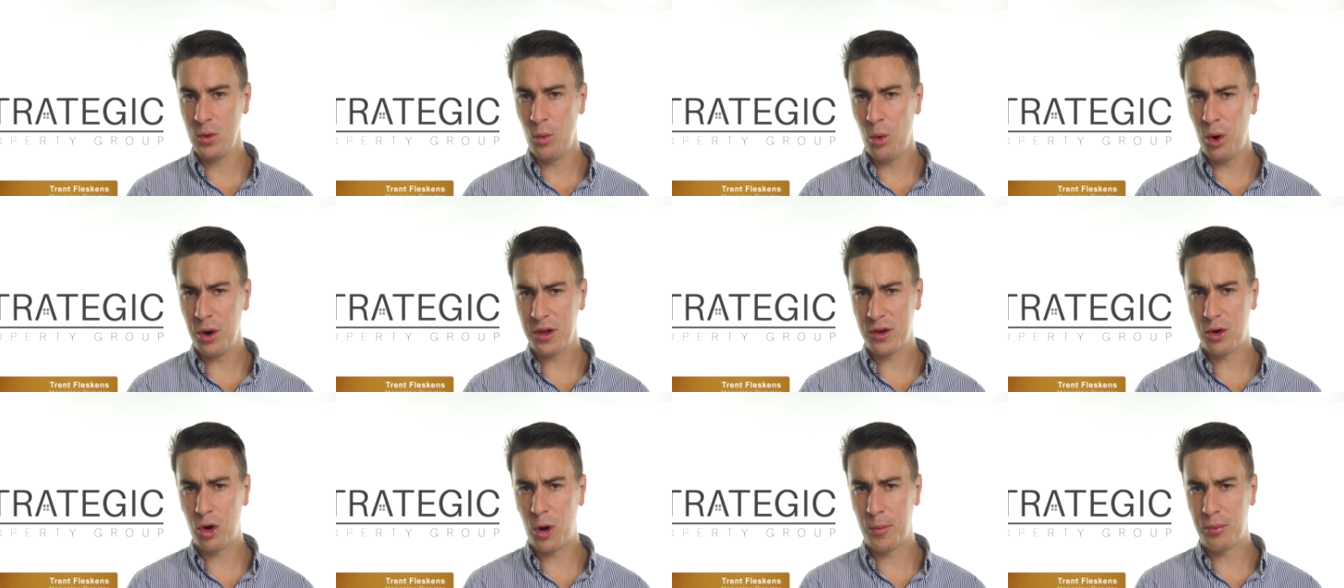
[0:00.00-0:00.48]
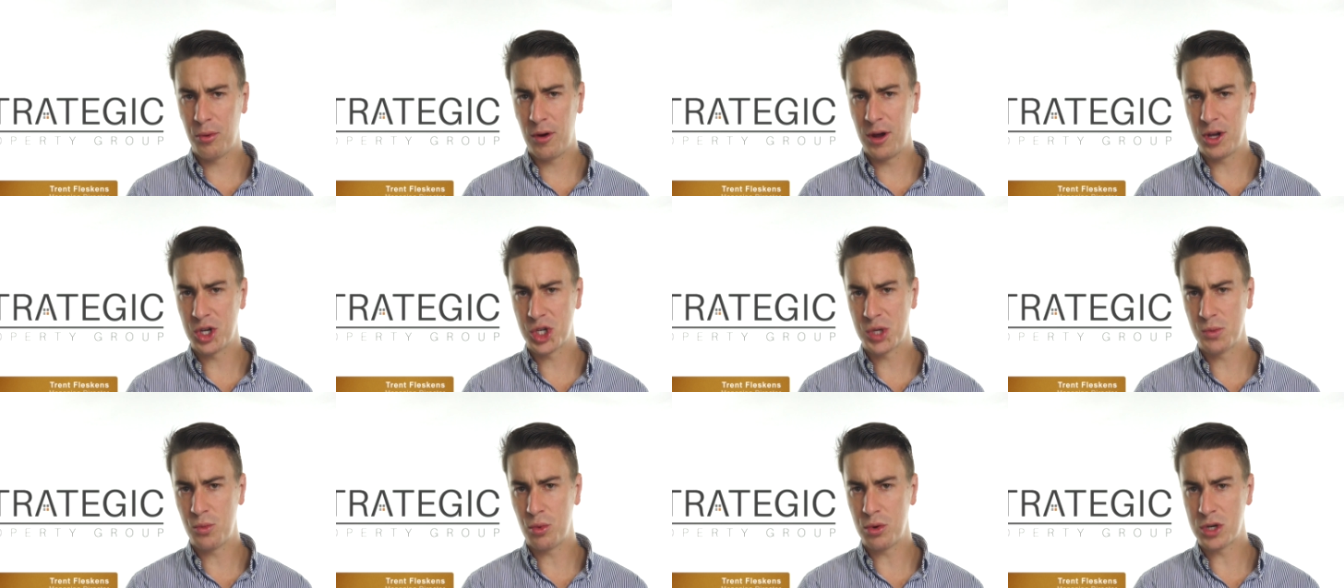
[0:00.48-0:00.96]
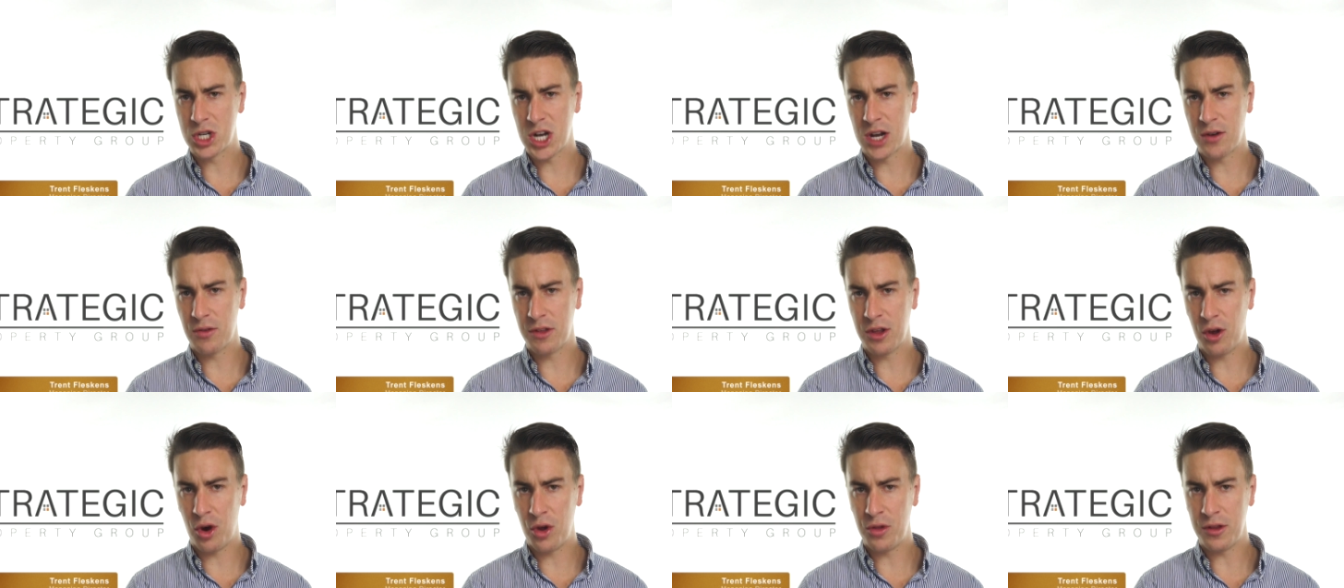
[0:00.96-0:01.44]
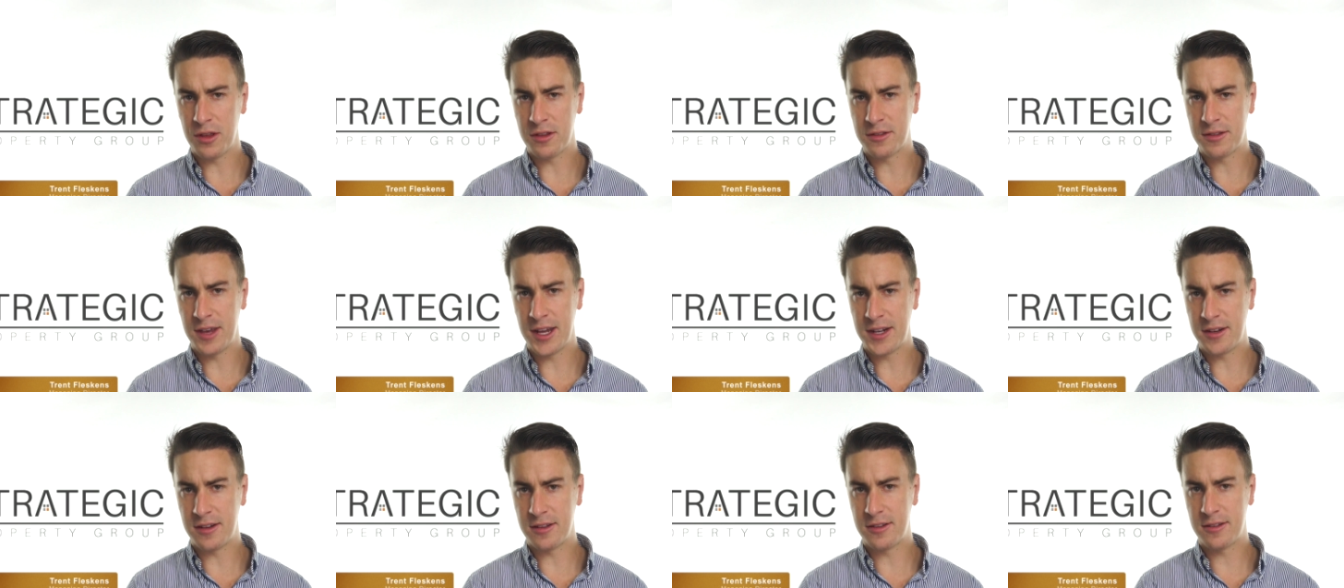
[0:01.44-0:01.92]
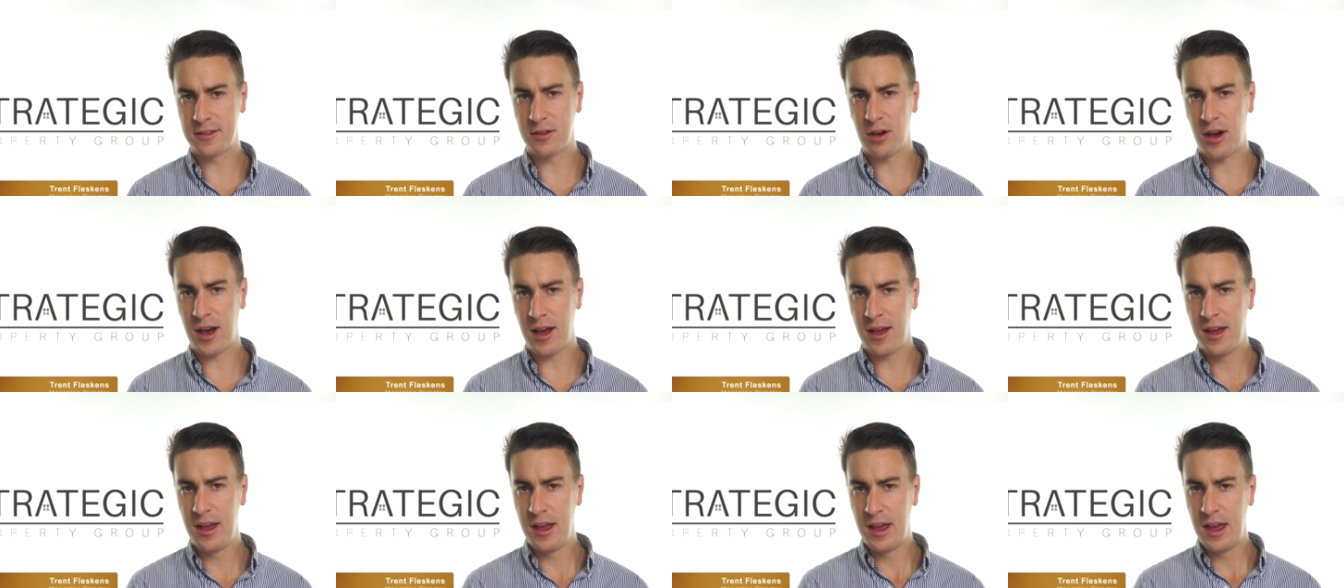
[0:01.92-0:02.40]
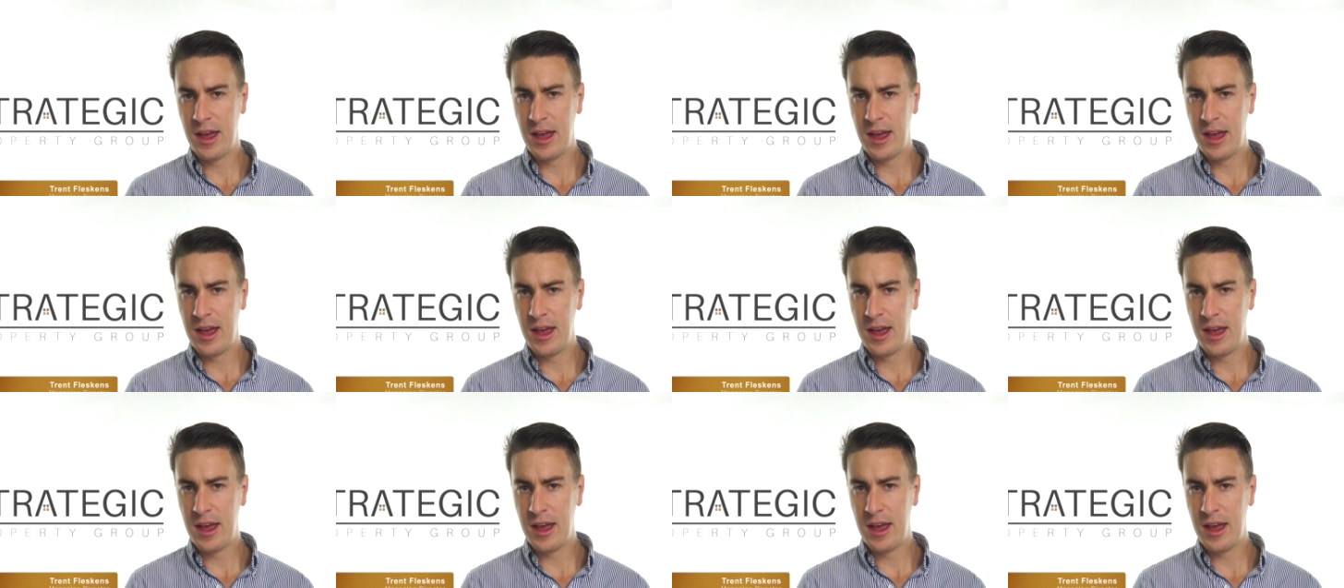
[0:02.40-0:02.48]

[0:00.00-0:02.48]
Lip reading: Water Corporation will generally only seek to cite